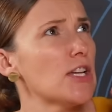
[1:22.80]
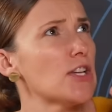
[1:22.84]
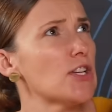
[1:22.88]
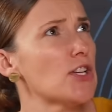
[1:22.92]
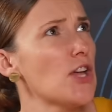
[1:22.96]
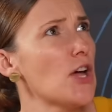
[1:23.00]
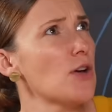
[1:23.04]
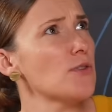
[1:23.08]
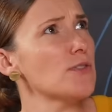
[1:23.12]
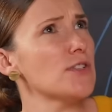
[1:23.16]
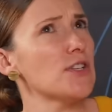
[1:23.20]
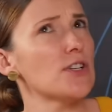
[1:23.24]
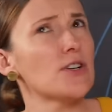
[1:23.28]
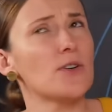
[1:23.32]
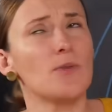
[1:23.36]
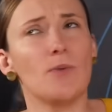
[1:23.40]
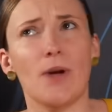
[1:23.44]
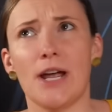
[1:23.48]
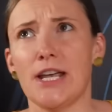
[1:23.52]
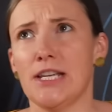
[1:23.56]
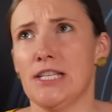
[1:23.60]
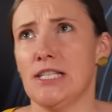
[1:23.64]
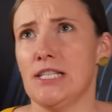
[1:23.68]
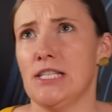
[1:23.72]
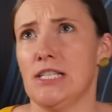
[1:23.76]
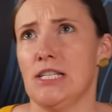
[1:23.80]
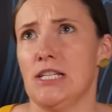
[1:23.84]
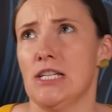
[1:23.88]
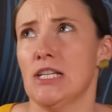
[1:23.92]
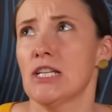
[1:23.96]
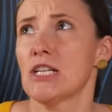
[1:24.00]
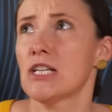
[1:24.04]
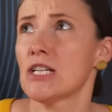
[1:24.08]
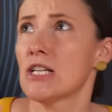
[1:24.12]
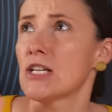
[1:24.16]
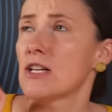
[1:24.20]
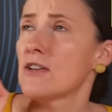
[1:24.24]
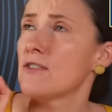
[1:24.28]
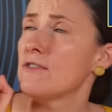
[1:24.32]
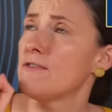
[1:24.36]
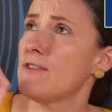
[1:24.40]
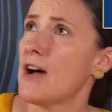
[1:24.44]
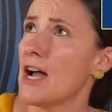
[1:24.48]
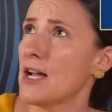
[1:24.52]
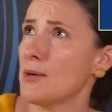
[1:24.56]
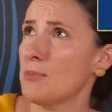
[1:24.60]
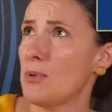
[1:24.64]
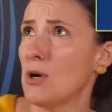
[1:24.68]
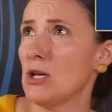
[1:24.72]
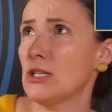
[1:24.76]
Go zero waste,
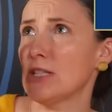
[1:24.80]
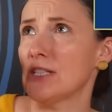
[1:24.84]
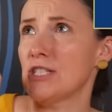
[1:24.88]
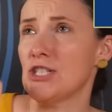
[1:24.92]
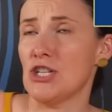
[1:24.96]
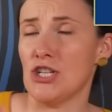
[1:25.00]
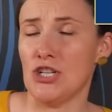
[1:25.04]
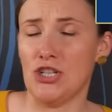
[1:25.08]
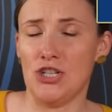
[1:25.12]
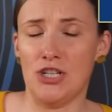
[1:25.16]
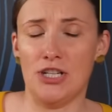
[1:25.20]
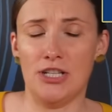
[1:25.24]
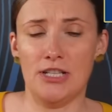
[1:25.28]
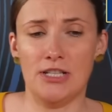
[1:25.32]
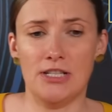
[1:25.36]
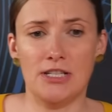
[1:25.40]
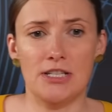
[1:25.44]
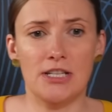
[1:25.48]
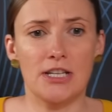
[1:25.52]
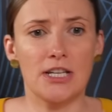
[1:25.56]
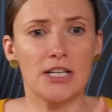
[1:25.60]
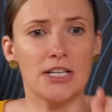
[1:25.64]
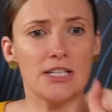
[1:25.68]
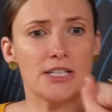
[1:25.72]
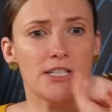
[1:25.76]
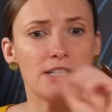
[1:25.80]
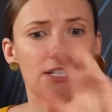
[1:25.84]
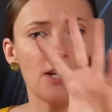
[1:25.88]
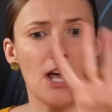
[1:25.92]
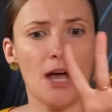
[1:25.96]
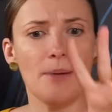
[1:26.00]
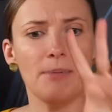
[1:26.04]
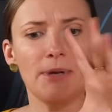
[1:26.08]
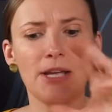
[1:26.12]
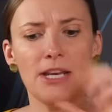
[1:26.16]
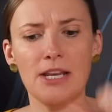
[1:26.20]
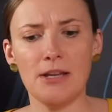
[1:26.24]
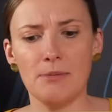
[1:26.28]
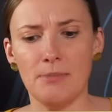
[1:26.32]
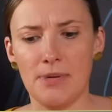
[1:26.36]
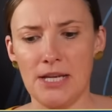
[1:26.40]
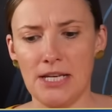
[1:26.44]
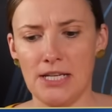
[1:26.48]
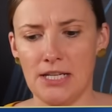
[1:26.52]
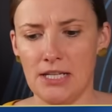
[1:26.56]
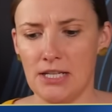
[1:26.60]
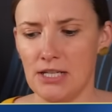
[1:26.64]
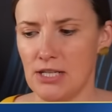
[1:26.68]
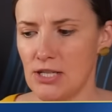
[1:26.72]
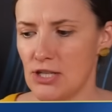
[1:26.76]
fight politicians, stop eating
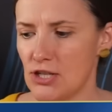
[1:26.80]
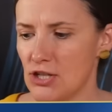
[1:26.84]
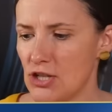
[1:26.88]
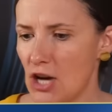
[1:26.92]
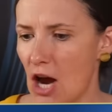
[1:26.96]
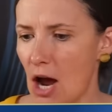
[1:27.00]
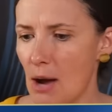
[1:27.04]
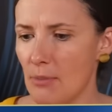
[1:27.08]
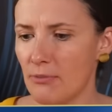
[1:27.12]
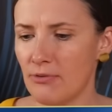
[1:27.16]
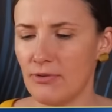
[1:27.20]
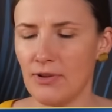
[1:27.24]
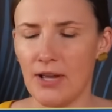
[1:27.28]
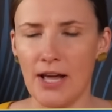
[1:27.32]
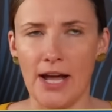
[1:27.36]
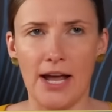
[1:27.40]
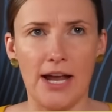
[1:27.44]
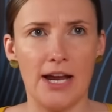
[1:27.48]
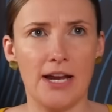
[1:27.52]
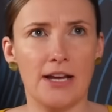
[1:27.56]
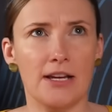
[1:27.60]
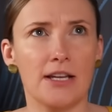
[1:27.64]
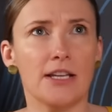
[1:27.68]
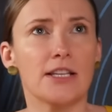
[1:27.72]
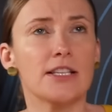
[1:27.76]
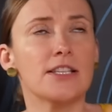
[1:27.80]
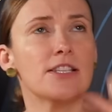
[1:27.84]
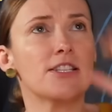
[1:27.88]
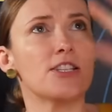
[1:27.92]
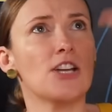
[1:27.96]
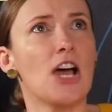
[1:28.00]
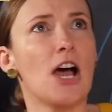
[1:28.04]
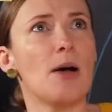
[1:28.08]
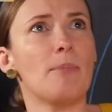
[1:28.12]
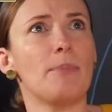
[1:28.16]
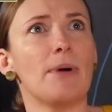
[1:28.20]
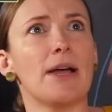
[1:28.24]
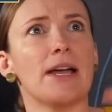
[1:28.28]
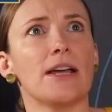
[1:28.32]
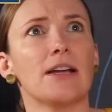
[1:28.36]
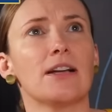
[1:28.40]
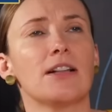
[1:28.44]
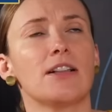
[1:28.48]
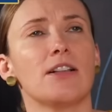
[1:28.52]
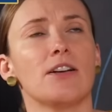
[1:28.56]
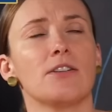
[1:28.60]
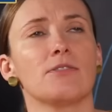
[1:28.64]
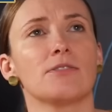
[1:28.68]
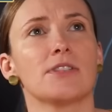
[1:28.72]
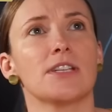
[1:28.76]
meat, stop flying, stop buying
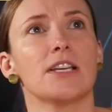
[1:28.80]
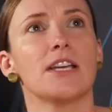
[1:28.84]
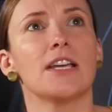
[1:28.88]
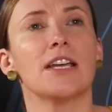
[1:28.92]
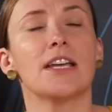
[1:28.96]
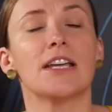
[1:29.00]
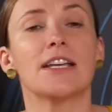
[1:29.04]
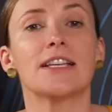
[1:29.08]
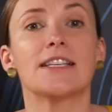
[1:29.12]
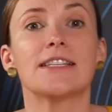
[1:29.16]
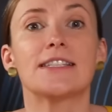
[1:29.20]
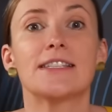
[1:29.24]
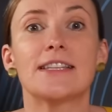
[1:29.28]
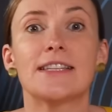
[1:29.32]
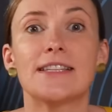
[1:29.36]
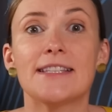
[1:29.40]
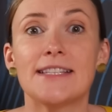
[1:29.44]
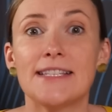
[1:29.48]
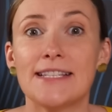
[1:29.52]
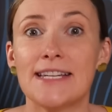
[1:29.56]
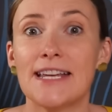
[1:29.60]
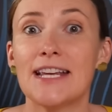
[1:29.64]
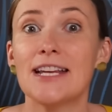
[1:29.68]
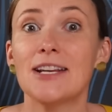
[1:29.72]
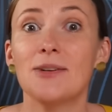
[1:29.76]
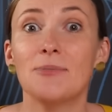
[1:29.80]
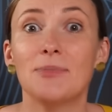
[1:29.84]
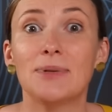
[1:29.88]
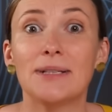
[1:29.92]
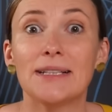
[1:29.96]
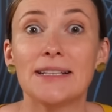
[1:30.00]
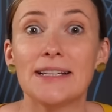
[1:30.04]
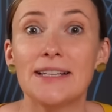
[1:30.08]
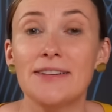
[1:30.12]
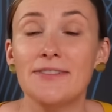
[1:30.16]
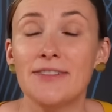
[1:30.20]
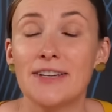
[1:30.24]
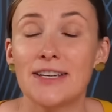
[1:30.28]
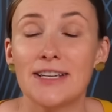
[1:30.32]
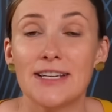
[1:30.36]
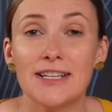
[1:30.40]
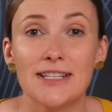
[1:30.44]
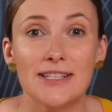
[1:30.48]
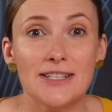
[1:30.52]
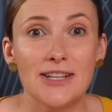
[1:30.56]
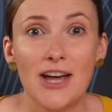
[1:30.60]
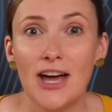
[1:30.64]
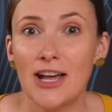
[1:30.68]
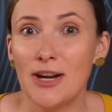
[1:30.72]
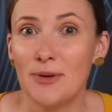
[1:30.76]
clothes. Sustainable living
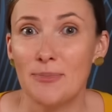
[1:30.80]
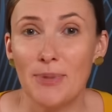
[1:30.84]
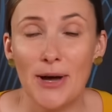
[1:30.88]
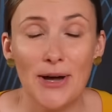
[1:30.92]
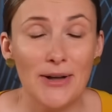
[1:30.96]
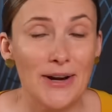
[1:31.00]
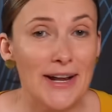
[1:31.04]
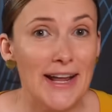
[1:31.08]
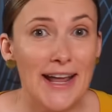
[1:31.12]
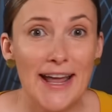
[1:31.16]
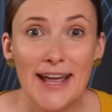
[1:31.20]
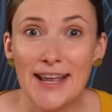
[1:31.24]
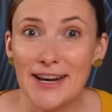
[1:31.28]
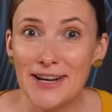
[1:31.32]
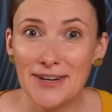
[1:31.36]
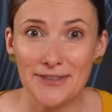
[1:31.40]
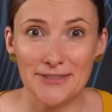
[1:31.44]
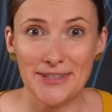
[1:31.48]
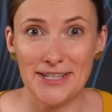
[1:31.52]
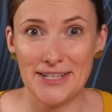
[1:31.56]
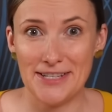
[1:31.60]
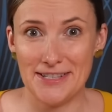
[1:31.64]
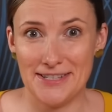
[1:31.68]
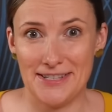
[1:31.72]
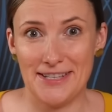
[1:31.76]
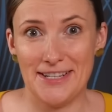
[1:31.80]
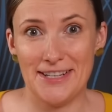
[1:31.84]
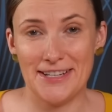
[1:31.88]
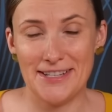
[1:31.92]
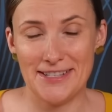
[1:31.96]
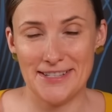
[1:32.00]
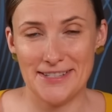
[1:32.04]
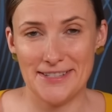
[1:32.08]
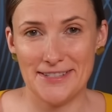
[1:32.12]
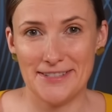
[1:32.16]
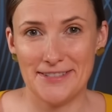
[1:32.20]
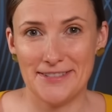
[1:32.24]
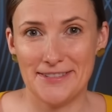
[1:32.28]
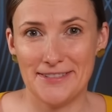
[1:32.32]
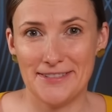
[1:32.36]
is not about any of these things.